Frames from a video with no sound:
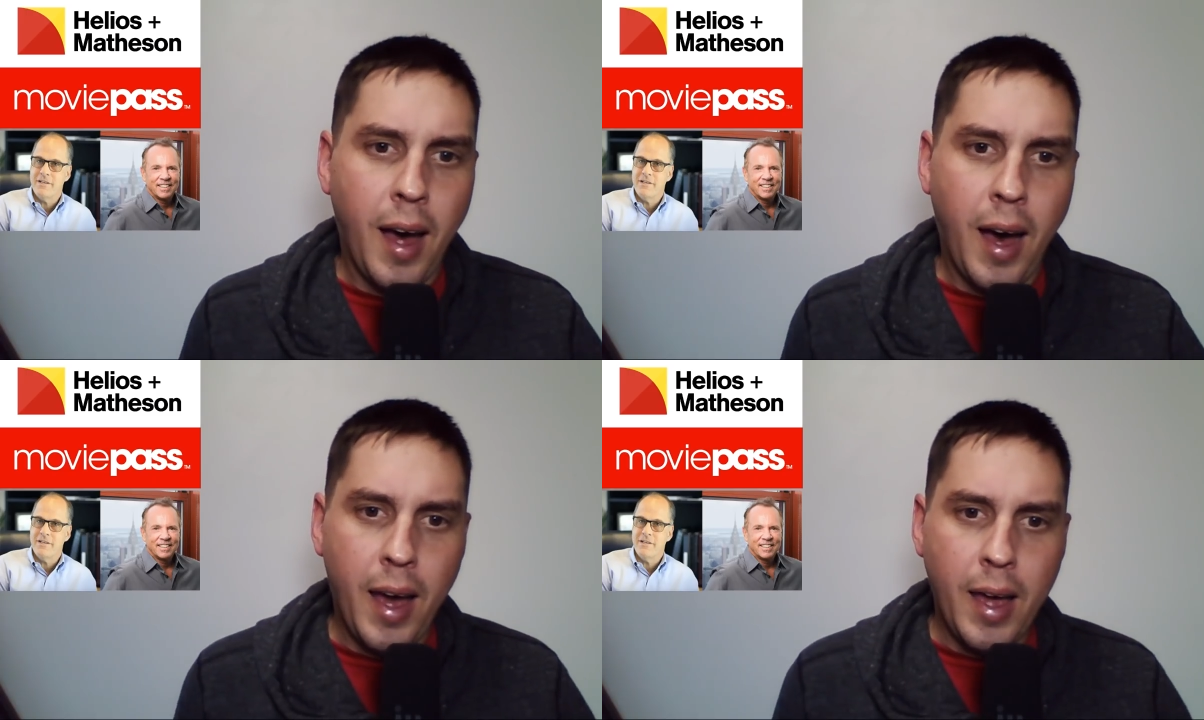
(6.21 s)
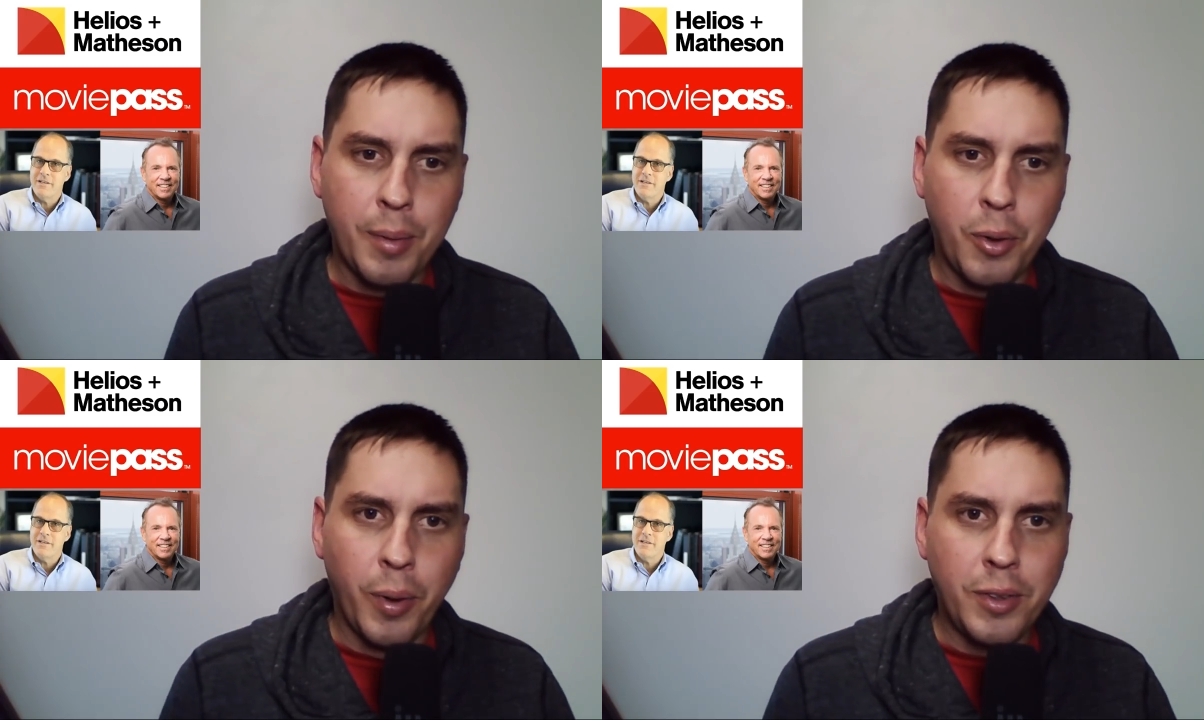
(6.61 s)
Speaker 1: I am
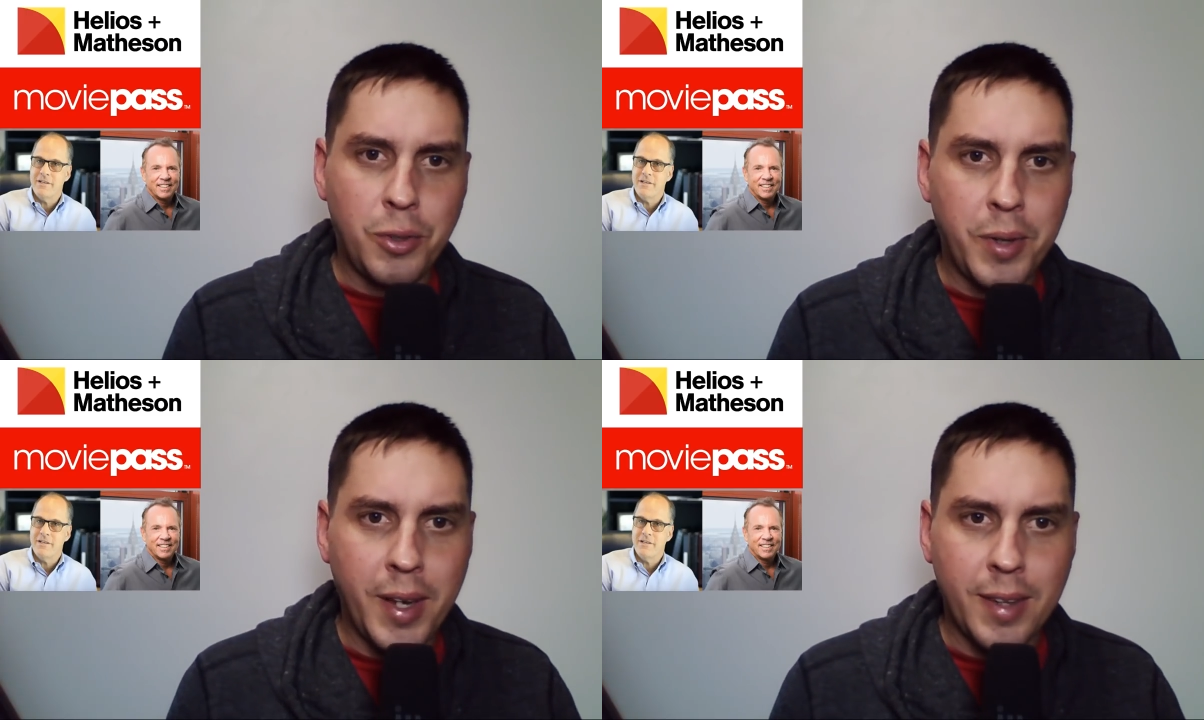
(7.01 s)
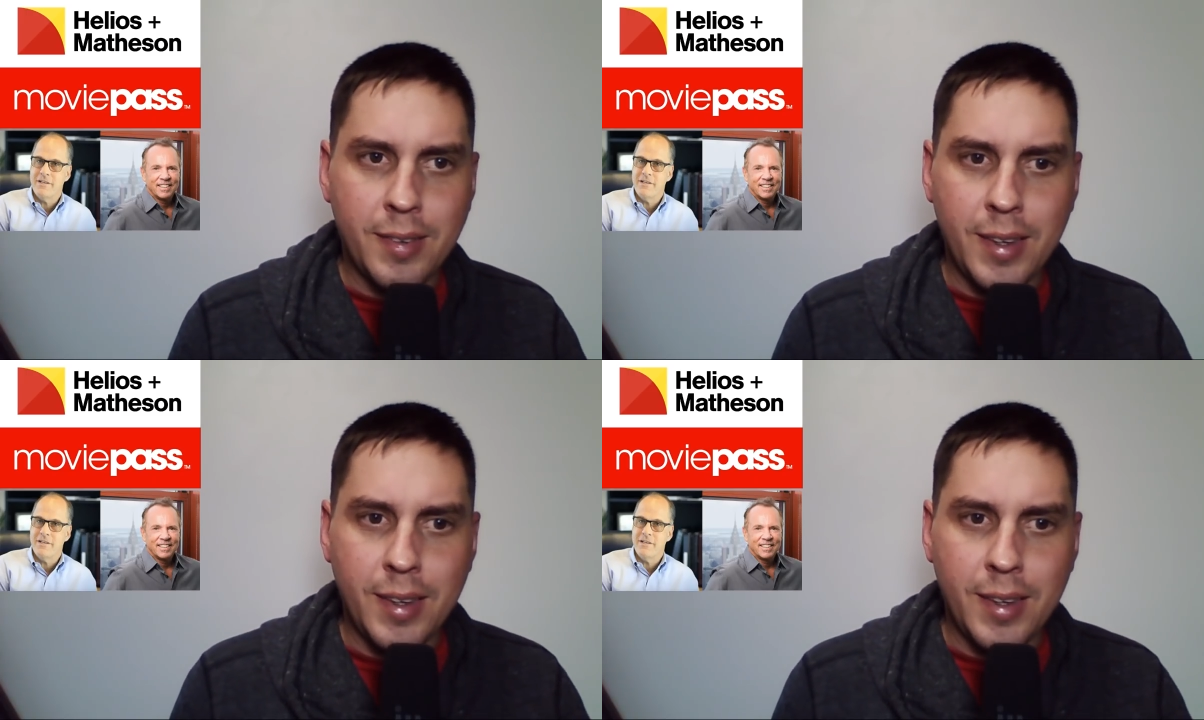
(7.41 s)
going to get